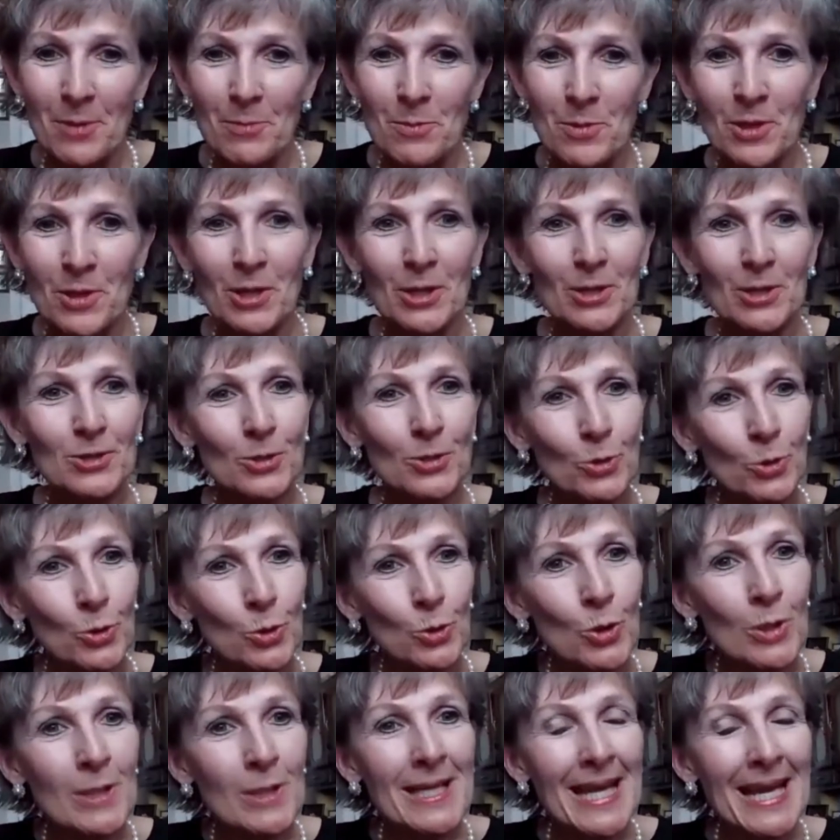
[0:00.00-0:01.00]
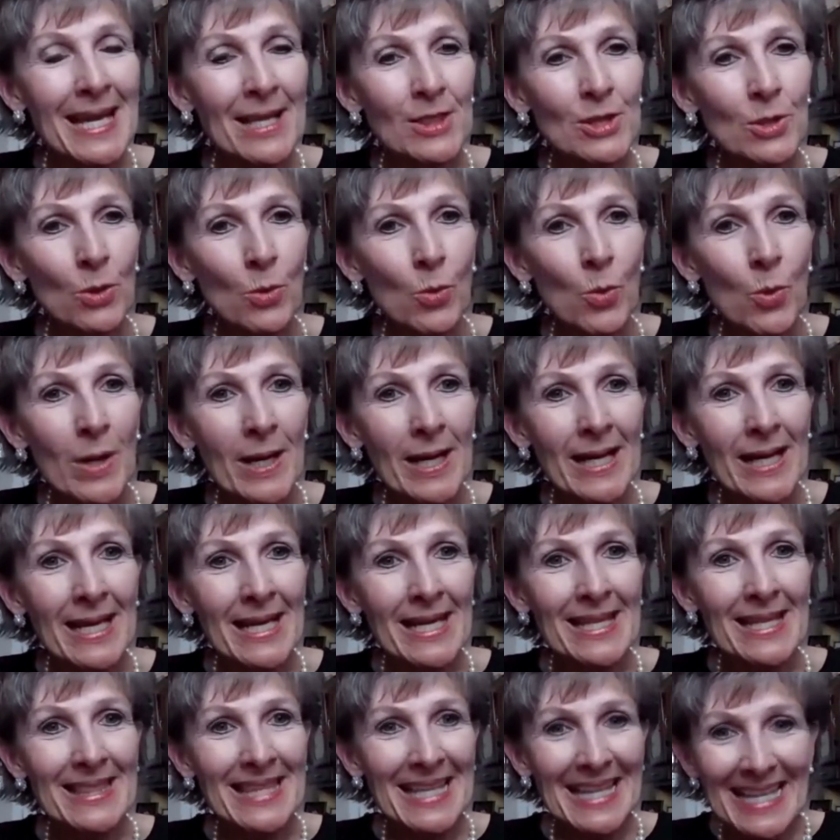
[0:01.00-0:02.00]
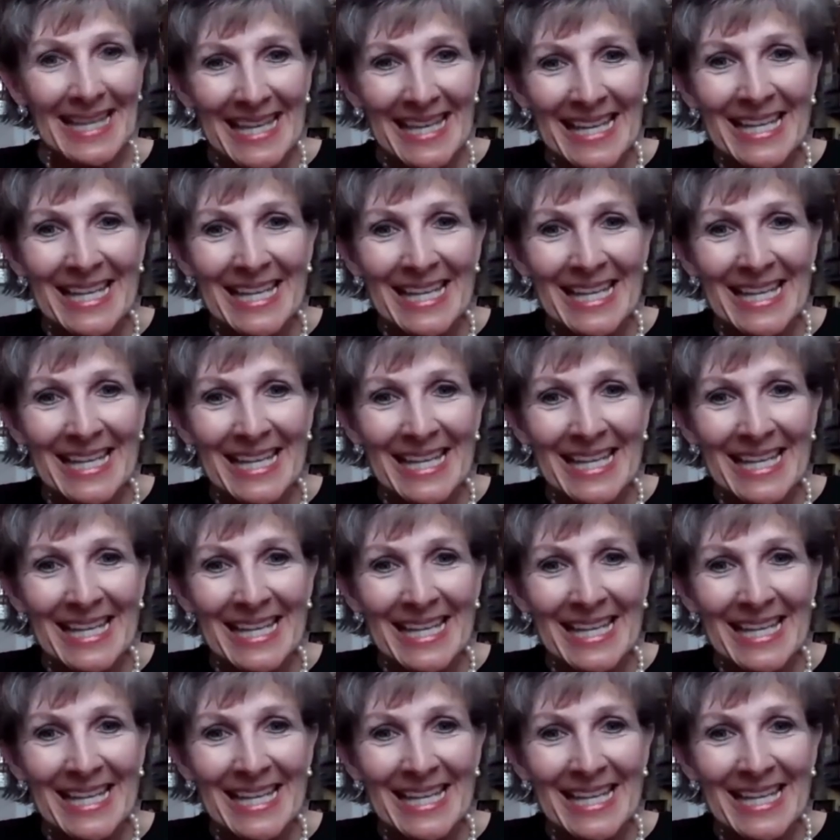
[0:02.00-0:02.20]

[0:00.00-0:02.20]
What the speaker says: Because look at the way that